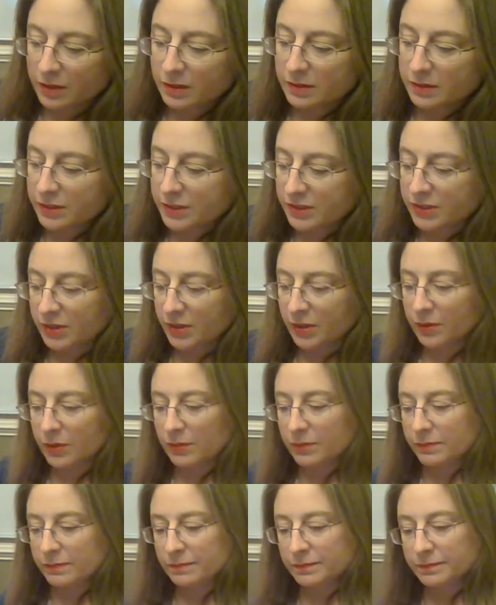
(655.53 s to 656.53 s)
So
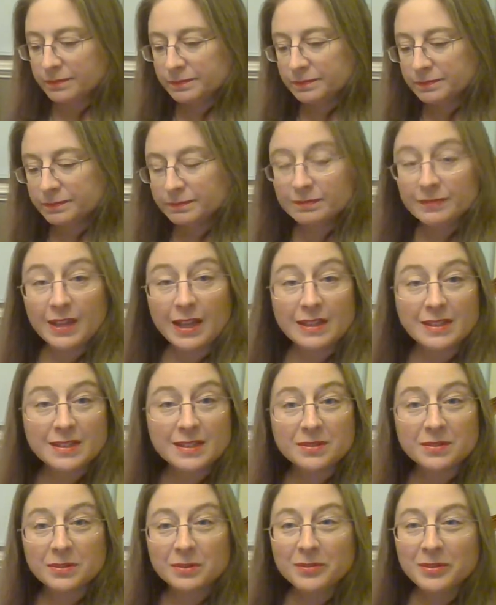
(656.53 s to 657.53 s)
that's
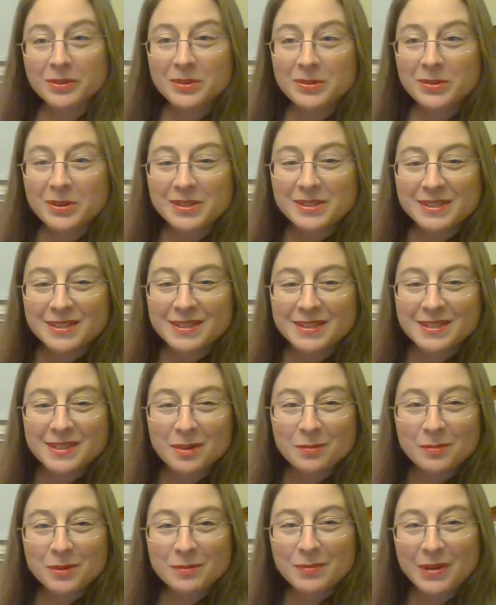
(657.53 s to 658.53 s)
the review questions. I'll
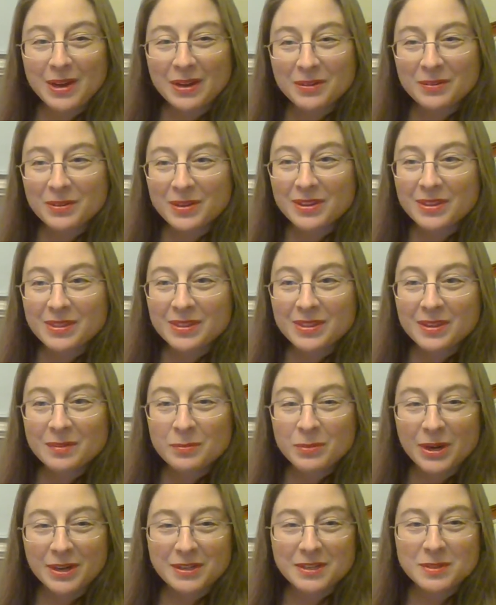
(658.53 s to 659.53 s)
be back with
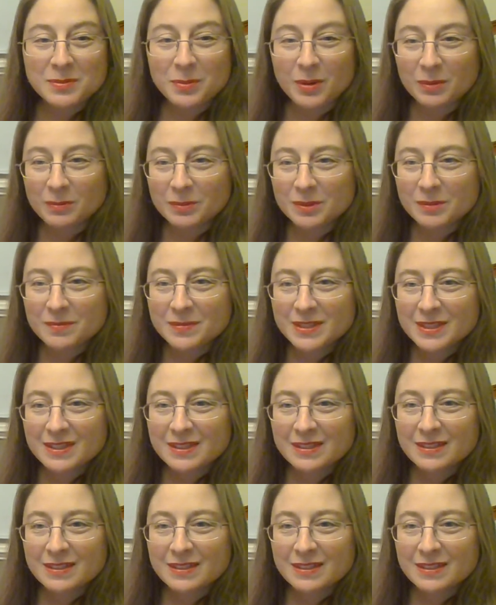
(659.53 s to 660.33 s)
practice problems.